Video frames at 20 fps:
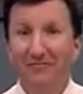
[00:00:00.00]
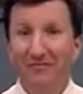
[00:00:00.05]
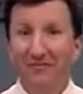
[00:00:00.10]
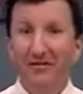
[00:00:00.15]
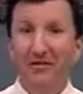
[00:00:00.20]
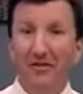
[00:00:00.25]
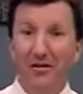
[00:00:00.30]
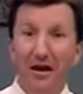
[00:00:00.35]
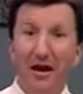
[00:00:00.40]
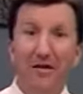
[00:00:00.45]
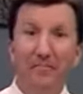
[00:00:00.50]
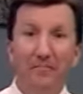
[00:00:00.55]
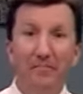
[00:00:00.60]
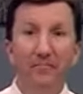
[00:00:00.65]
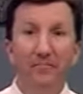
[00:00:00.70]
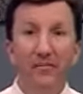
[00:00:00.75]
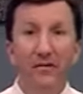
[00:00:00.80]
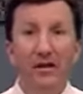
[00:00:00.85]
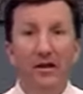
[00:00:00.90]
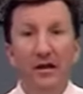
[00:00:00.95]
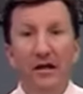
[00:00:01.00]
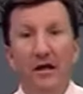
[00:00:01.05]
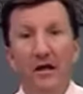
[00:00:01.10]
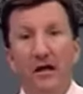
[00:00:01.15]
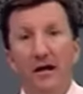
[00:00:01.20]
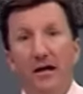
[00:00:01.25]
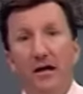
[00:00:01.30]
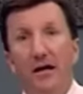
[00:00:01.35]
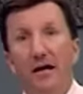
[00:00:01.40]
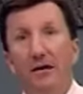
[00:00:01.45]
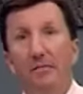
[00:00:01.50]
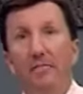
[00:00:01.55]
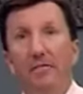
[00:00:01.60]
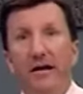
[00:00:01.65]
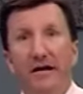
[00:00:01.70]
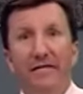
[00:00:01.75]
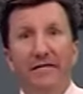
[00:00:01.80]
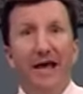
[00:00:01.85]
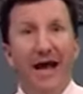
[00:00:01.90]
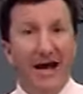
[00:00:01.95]
okay?
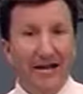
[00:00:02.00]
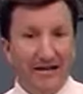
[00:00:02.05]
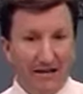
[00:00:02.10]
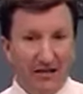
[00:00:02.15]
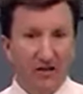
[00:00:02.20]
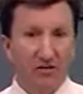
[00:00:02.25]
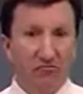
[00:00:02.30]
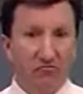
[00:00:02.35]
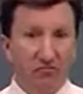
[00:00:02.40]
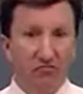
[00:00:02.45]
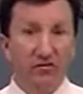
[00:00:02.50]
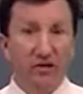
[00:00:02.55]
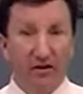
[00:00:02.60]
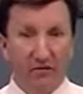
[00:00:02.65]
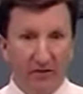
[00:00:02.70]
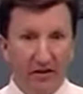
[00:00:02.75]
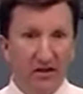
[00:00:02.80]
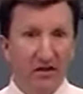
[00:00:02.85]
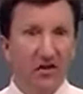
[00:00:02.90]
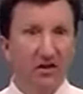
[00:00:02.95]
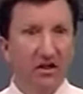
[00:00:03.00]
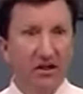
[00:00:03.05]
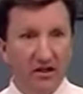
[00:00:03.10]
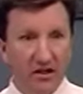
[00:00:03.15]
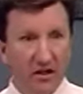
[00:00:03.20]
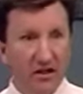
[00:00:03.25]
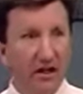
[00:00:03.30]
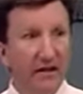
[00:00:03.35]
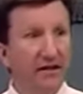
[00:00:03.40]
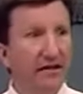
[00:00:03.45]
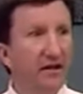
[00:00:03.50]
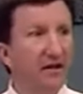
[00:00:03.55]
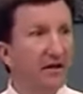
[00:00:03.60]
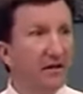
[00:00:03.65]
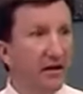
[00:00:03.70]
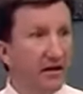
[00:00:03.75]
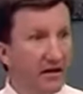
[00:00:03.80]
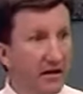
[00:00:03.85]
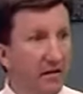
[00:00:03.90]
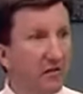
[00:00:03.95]
And that's, this is like
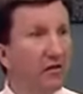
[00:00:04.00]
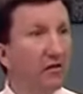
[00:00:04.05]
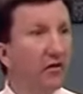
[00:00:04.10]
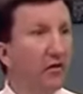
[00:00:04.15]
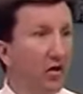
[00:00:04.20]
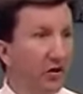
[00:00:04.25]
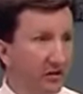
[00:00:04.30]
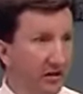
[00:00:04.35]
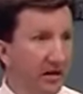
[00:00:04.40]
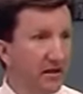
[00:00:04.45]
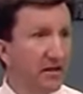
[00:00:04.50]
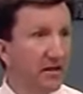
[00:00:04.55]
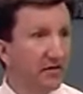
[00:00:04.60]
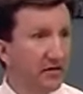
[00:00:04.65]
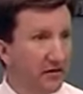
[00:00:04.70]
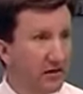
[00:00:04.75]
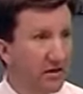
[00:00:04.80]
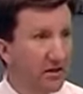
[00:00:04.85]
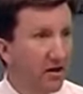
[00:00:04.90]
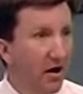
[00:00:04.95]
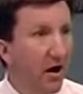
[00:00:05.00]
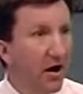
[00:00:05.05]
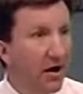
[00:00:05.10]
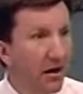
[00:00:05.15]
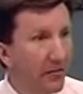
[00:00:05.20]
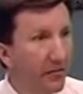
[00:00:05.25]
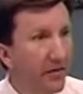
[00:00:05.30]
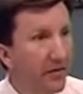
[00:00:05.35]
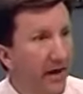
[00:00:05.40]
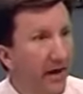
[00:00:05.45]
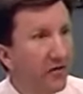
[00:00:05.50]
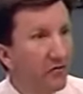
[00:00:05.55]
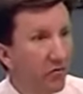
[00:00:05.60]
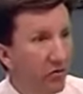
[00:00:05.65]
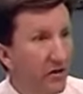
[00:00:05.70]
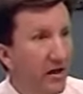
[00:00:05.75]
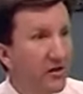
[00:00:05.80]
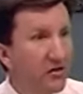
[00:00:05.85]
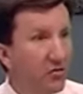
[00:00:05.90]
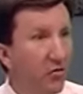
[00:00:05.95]
the difficulties of a startup, and
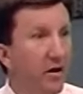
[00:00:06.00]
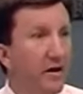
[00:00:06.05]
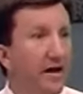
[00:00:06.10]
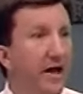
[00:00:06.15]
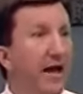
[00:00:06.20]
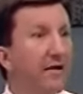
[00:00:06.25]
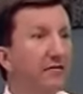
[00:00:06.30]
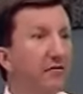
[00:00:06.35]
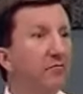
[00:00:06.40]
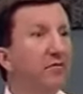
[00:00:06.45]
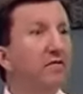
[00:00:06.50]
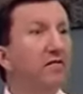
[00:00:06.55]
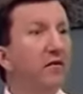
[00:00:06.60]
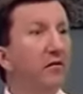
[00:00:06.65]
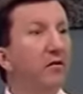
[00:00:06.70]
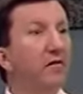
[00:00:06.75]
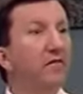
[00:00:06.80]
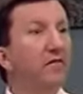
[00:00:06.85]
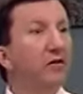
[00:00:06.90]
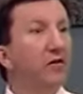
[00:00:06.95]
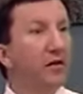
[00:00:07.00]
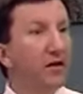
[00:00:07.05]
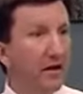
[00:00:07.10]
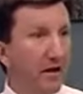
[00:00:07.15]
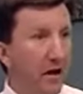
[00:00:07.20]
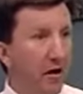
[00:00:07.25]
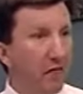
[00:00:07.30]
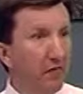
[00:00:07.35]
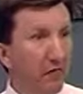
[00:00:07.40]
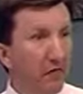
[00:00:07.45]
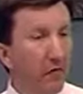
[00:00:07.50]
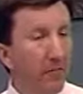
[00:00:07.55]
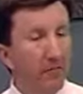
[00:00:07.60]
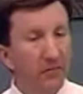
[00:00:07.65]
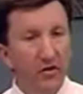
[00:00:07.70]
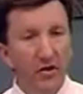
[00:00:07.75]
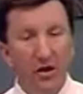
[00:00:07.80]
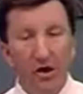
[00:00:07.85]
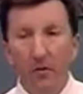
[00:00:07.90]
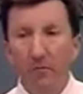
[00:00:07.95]
that's why you have to be very, very careful,
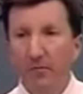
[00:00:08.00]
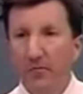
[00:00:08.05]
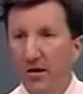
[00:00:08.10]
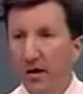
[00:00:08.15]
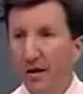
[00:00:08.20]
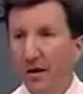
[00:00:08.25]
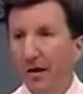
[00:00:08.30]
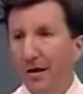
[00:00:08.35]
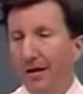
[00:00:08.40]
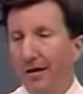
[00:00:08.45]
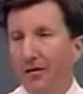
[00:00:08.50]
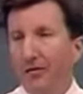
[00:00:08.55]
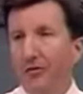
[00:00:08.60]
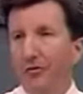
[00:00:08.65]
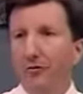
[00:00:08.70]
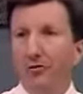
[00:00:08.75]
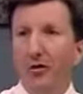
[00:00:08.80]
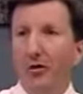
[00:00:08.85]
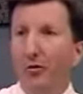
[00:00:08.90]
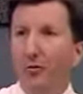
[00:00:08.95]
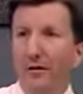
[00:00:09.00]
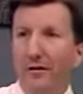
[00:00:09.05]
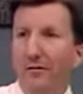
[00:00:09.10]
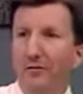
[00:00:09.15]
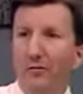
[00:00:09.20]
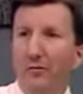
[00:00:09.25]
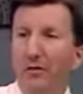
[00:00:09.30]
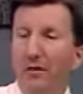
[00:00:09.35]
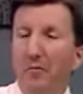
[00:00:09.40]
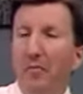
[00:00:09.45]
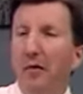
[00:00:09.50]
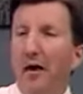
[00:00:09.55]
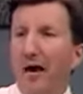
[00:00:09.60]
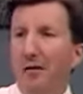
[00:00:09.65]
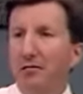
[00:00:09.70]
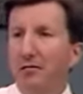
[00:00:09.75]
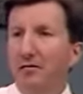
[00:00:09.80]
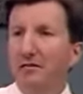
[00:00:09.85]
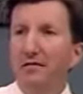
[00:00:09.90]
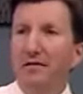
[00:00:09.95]
You're doing a
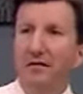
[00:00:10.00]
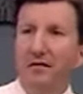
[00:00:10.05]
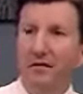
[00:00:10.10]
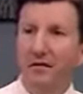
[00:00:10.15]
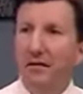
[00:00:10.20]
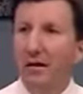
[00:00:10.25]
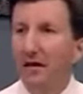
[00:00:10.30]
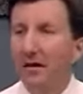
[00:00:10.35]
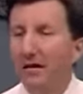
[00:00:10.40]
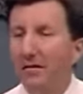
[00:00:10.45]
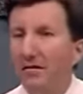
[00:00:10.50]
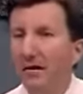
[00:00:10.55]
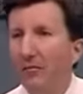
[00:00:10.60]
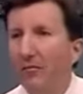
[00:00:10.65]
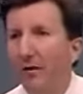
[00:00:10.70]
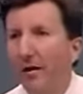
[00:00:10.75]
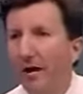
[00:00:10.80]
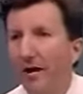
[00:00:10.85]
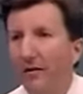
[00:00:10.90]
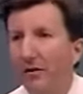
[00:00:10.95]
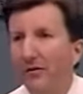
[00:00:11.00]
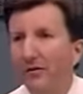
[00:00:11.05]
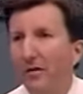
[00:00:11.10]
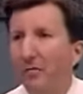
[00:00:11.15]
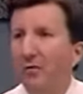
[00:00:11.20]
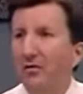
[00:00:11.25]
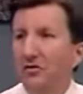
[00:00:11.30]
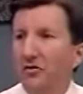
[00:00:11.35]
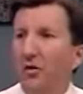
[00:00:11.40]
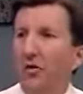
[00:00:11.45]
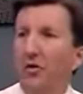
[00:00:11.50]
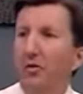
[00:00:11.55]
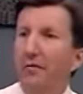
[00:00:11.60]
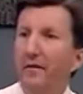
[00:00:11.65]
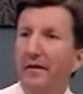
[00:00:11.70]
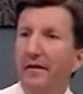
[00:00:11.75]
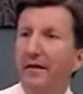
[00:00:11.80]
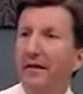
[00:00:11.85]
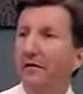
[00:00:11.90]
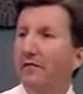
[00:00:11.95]
Bible study somewhere in someone's home,
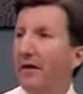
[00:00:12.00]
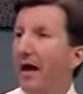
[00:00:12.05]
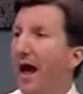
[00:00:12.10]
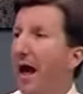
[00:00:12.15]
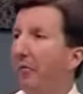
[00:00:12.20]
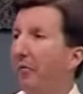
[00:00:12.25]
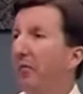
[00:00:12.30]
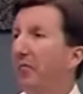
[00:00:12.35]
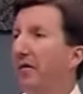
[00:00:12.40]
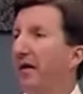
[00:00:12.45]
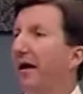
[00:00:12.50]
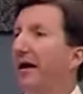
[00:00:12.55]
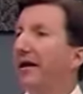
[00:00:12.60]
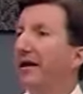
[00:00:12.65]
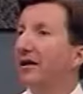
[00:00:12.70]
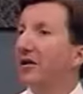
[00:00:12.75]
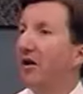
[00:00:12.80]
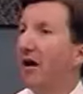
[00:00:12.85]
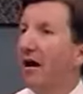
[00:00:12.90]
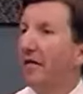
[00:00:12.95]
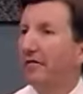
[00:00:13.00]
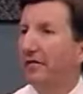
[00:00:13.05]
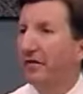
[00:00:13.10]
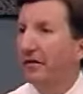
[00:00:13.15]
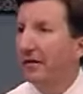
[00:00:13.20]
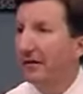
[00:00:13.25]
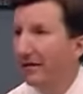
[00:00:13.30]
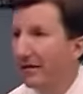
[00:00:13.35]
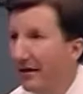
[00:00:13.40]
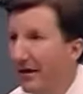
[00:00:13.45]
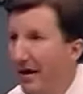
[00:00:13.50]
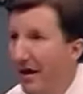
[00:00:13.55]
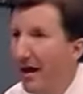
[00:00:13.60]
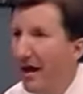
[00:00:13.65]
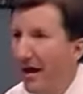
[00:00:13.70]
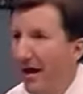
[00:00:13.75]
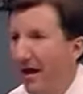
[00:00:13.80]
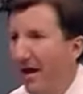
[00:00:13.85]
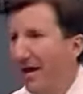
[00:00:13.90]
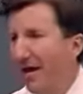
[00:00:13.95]
and they give you apple pie and coffee, and,
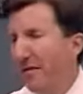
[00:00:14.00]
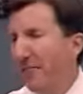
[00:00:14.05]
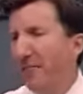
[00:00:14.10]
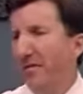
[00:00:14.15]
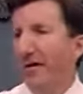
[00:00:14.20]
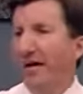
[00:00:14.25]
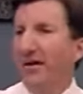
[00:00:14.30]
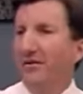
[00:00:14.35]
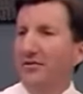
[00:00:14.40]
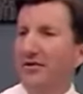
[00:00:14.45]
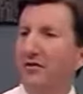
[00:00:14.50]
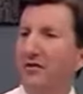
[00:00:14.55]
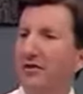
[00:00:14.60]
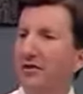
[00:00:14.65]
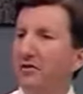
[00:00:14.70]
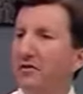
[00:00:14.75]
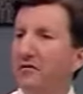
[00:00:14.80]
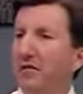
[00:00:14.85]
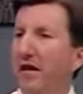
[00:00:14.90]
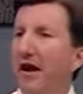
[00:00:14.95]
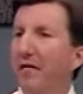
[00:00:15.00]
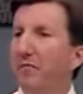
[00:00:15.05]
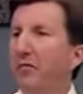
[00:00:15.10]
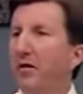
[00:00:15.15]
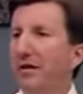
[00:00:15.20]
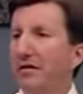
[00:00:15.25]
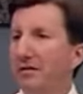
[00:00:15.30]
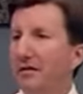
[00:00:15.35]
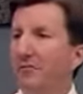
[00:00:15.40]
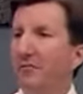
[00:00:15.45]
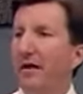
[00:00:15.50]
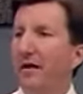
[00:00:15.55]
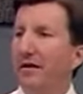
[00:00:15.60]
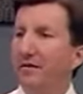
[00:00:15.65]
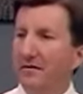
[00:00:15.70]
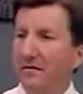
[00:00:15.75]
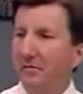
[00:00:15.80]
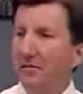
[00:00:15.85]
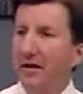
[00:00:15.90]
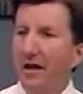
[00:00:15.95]
hey, Pastor, here's $5 to buy you
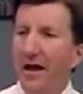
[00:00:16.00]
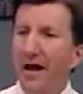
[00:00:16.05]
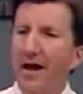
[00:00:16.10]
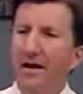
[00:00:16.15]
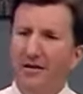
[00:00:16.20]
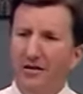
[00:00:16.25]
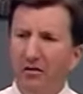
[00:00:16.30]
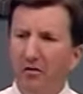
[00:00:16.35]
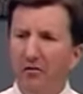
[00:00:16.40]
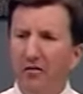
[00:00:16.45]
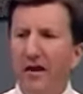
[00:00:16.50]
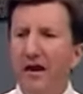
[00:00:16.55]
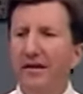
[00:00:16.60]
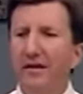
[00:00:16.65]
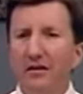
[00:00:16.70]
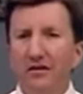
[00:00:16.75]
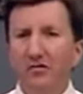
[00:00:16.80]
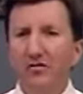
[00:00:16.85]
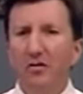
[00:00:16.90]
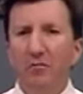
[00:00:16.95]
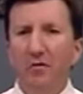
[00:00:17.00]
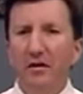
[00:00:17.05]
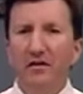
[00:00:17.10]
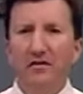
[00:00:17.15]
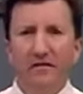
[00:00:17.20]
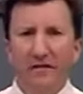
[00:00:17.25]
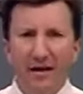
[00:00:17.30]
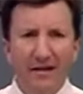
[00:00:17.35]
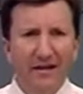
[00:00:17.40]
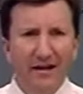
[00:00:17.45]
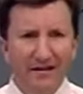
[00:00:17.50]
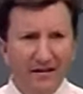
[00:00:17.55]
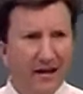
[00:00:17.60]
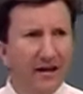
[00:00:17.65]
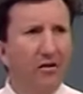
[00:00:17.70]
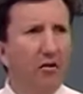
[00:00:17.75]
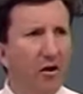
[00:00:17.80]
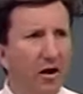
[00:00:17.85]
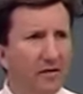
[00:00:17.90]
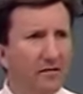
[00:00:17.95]
some gas. Oh, thank you so much for that. That's
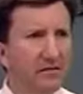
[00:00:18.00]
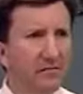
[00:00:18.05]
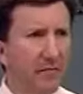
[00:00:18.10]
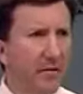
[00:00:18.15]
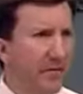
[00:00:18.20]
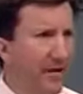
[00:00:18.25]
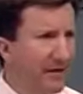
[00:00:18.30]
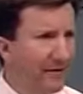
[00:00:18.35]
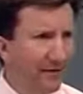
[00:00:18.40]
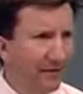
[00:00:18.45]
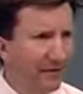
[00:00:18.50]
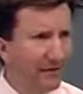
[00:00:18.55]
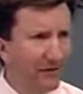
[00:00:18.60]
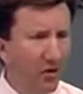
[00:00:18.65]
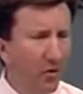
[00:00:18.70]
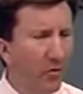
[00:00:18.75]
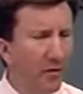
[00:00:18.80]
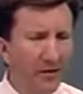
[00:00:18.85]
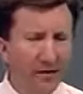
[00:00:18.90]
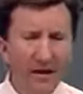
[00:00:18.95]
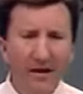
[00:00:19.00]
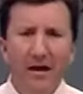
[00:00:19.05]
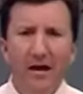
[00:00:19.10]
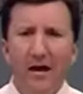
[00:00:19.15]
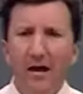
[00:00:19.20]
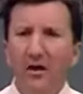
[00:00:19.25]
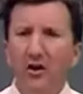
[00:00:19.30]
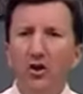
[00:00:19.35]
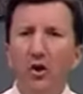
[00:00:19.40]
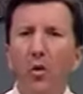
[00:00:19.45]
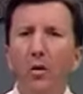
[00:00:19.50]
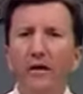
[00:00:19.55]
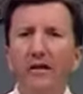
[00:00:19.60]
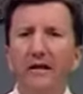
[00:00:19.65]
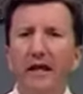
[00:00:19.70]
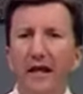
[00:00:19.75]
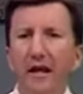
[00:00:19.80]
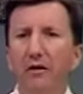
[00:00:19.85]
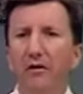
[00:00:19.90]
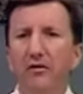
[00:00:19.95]
like awesome. It's no one
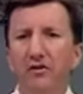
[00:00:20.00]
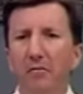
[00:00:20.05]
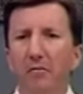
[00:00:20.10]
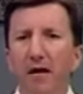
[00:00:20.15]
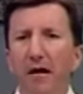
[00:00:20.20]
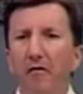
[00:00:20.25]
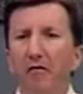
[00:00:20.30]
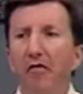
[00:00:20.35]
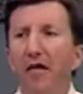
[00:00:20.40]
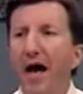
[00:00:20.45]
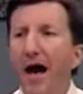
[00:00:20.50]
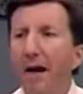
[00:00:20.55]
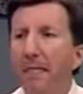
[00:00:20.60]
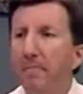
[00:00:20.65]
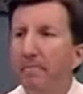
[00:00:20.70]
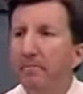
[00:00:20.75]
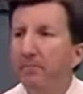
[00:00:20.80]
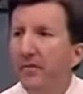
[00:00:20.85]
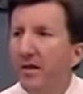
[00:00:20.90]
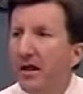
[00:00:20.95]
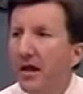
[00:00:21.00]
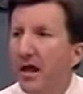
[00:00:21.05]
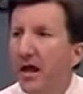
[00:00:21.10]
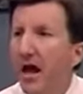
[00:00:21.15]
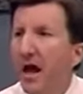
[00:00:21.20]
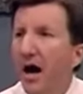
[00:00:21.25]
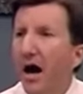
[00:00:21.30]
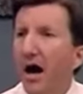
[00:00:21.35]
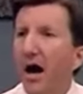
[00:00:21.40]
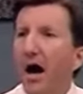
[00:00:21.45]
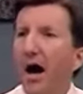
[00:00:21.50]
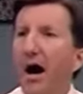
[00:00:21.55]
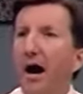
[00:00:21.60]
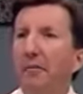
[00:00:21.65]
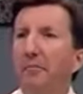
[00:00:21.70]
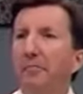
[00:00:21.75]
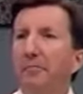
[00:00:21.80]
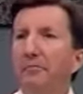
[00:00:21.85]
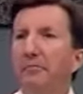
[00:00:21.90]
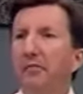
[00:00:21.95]
cares about that.
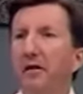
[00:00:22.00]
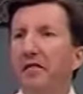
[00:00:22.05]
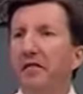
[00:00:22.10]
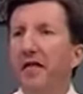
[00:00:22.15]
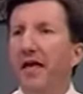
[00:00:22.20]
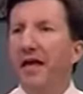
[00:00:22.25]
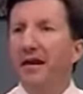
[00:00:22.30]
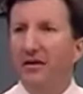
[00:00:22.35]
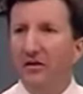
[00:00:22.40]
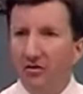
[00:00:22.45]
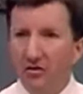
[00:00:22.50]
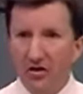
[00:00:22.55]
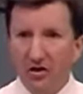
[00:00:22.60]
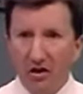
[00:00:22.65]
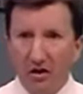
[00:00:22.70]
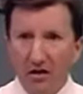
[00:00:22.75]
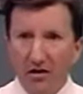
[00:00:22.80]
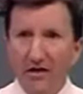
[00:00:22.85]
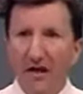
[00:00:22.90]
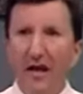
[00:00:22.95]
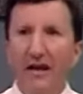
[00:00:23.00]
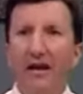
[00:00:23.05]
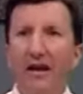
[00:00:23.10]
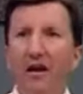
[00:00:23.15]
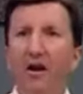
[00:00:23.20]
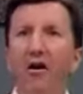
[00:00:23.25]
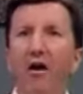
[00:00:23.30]
But then you start taking an